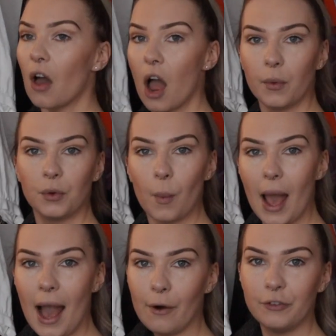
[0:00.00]
that I would
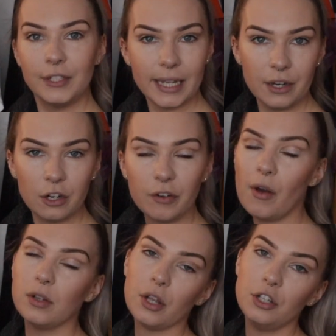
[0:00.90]
wear out for dinner if
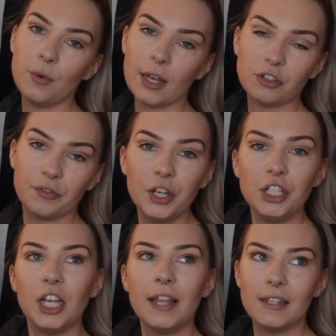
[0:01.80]
I was going to Extra
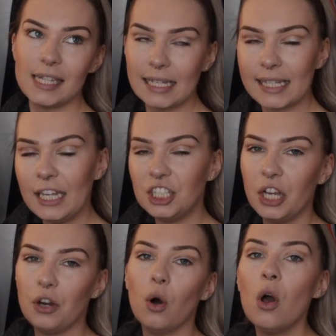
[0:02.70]
Virgin, the Test
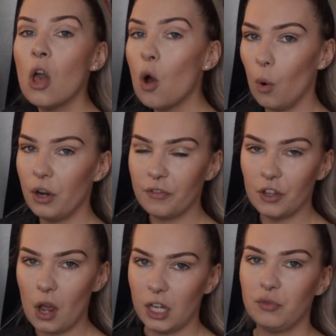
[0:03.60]
Kitchen, or one of
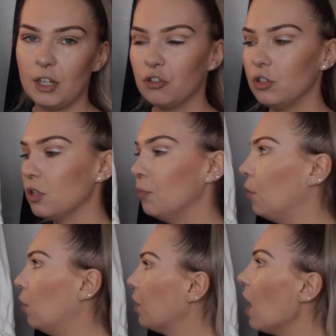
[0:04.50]
the nice restaurants on
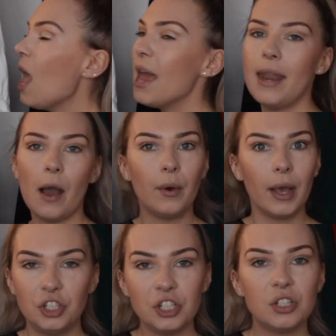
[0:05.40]
board. Now,
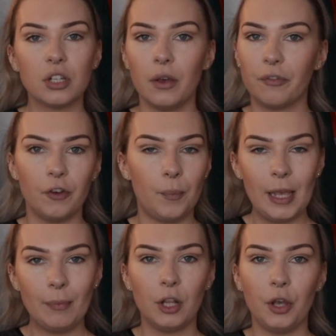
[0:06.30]
just for
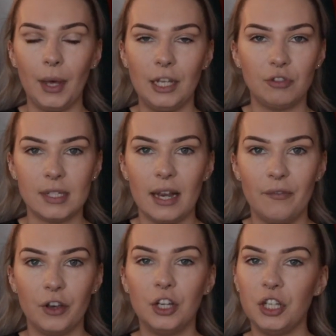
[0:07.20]
people who are interested
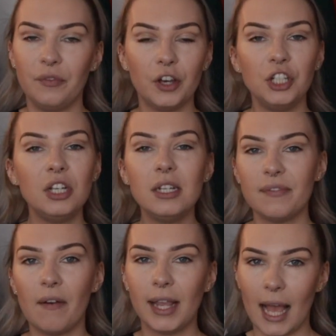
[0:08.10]
in Virgin, Virgin is
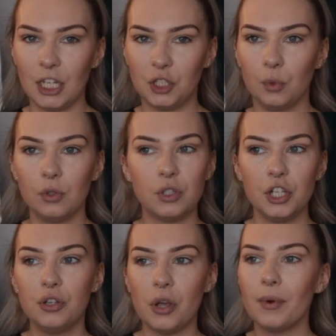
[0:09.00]
very casual, so
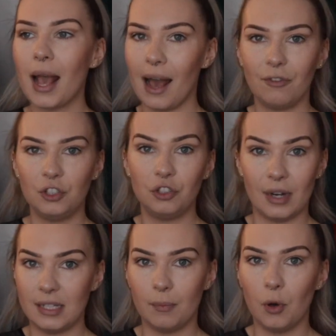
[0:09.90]
you don't have to
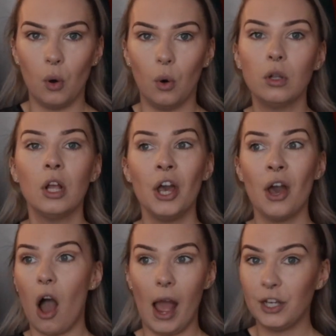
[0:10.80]
dress up at all.
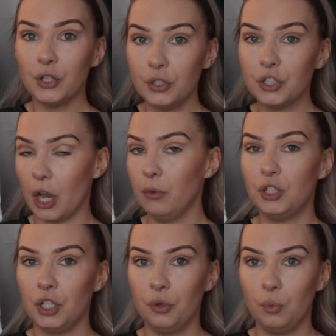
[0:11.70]
I could go
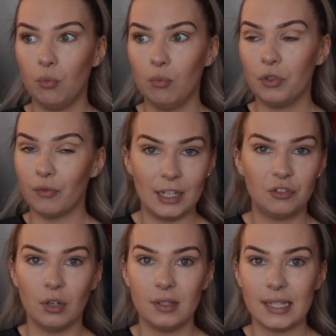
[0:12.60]
to the
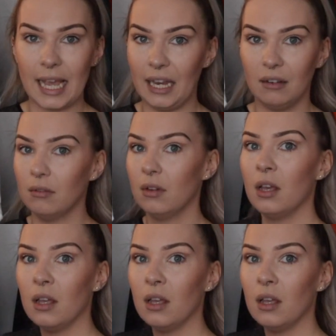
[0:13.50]
restaurants in